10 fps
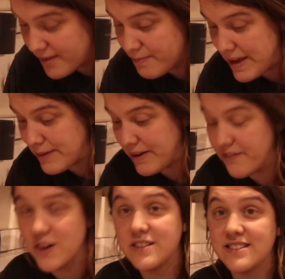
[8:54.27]
make my
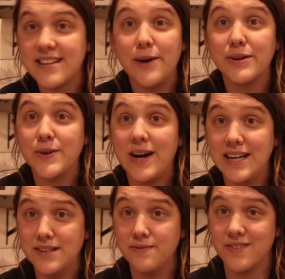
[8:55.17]
first sourdough
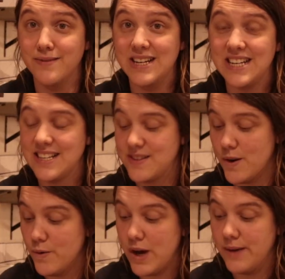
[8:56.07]
item from it. So
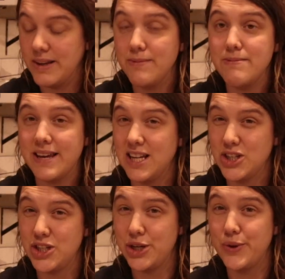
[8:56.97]
I'm gonna be
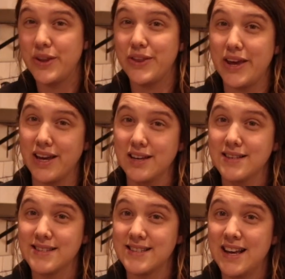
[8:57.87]
making two
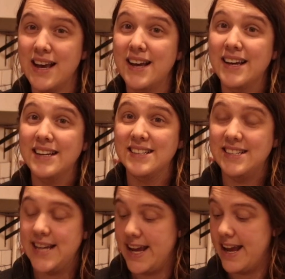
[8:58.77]
things
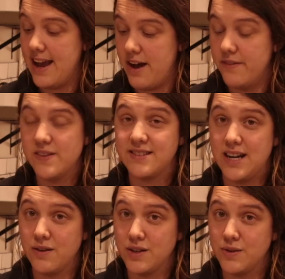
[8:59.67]
today out of the
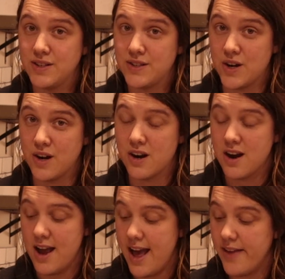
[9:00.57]
sourdough
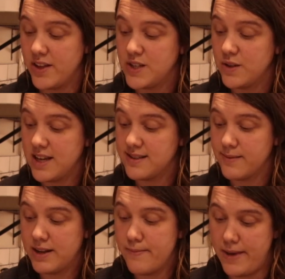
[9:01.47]
starter, and the two things
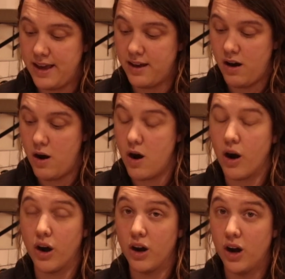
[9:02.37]
I'm going to make
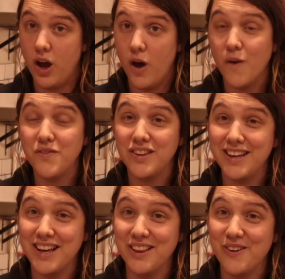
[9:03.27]
are
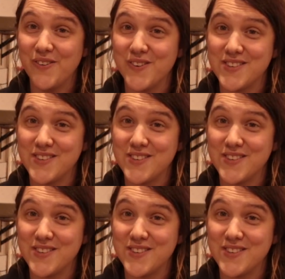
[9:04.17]
hopefully a loaf of